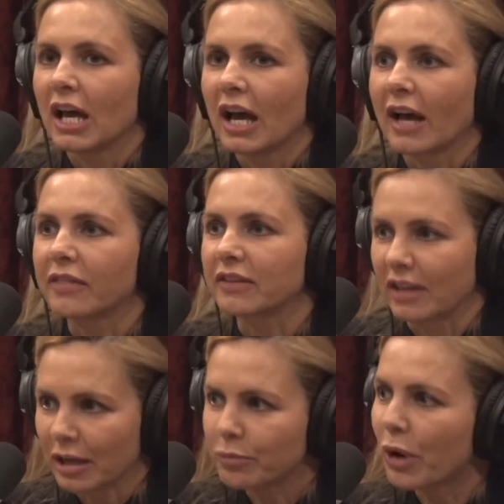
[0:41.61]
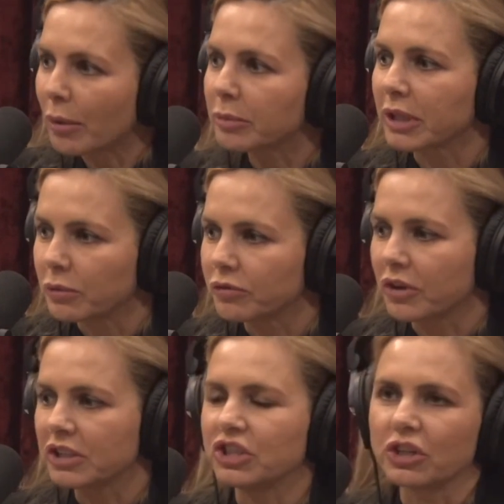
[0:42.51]
at the time, probably. He was very
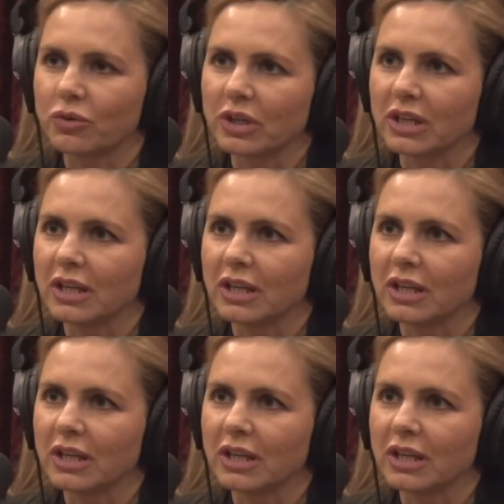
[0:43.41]
jittery.